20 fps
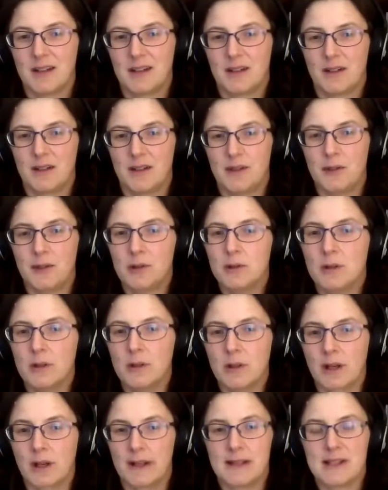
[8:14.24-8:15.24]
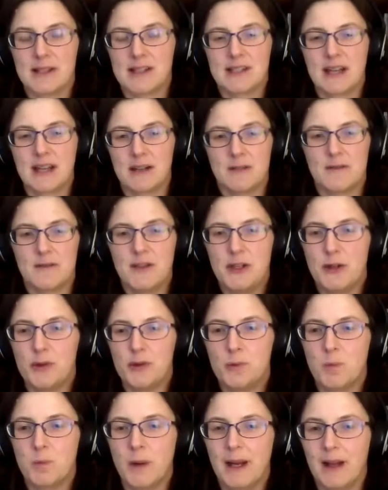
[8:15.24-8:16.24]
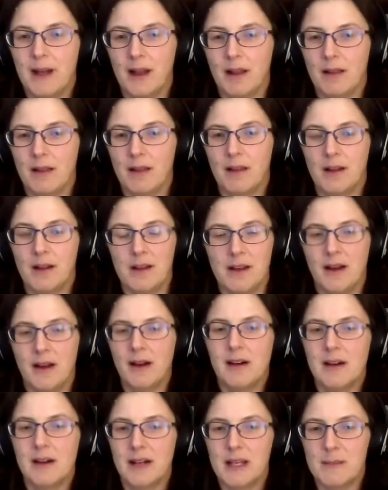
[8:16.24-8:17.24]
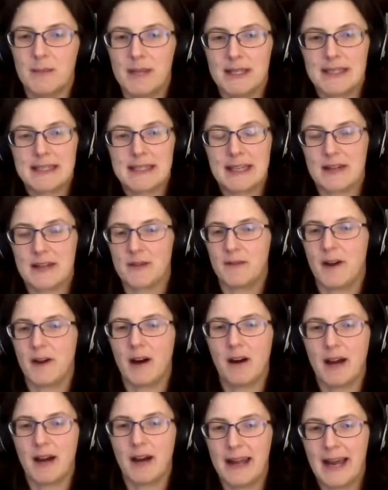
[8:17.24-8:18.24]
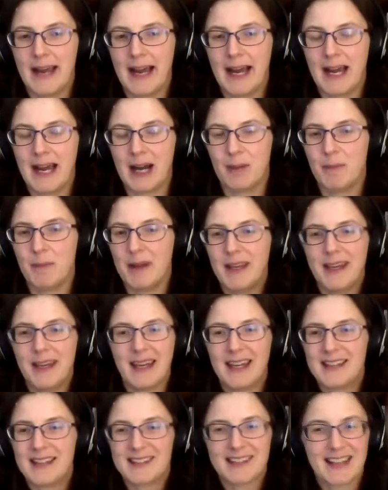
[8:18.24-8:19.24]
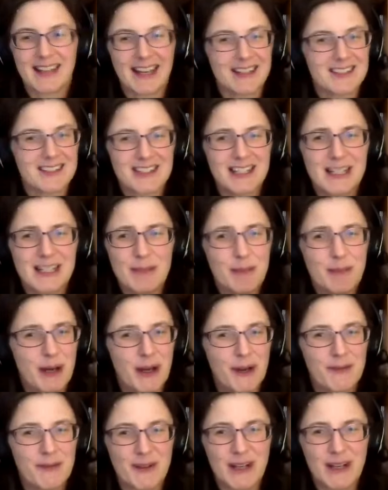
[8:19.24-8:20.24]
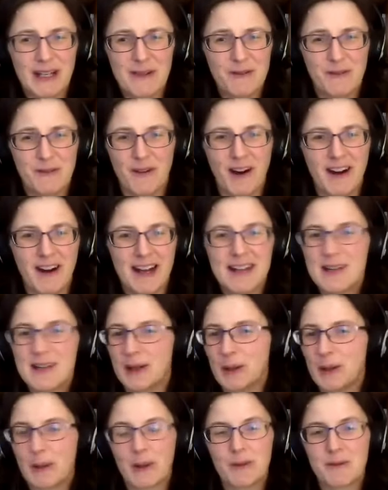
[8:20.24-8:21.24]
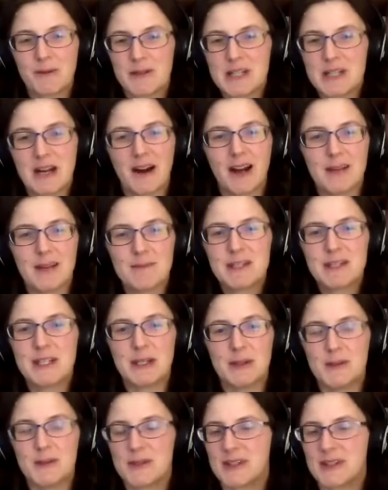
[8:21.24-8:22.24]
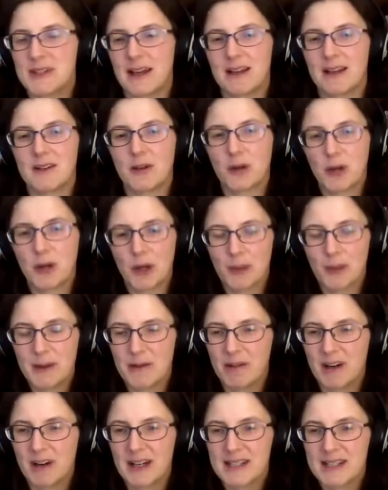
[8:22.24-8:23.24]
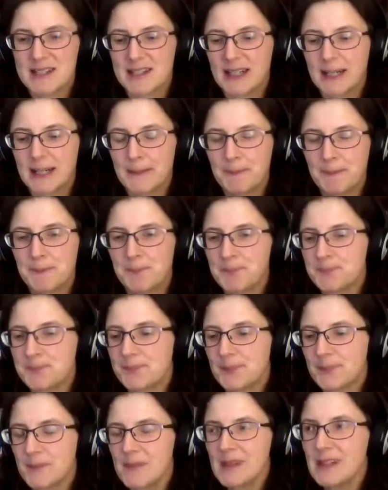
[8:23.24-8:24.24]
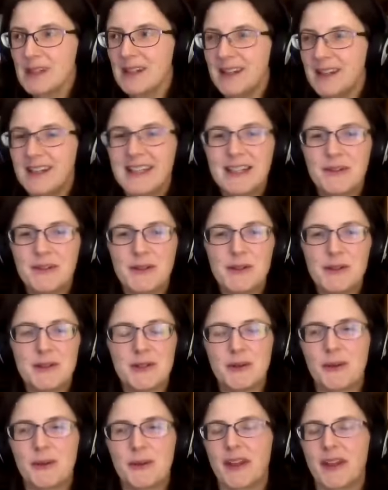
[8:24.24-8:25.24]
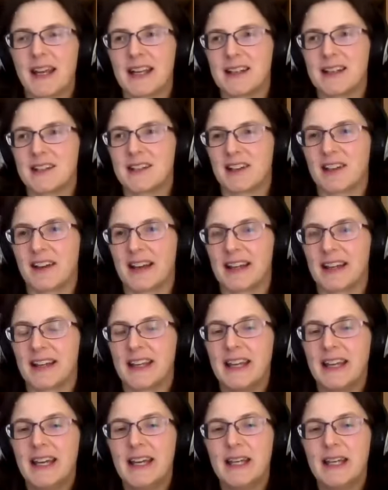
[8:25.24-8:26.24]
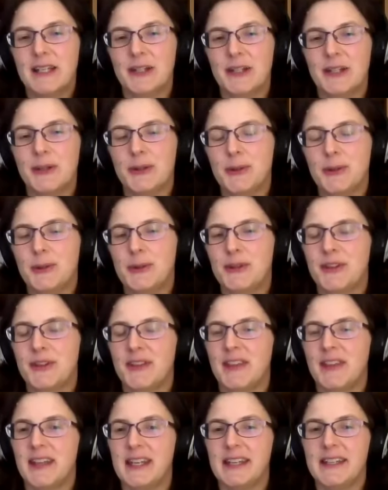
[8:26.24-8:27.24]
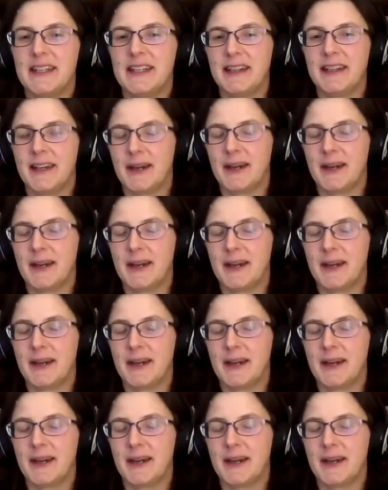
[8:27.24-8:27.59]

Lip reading: you'll instead of you will, and I'm instead of I am. It's actually perfectly fine a lot of the time to use that in your copywriting. And if you do things like use the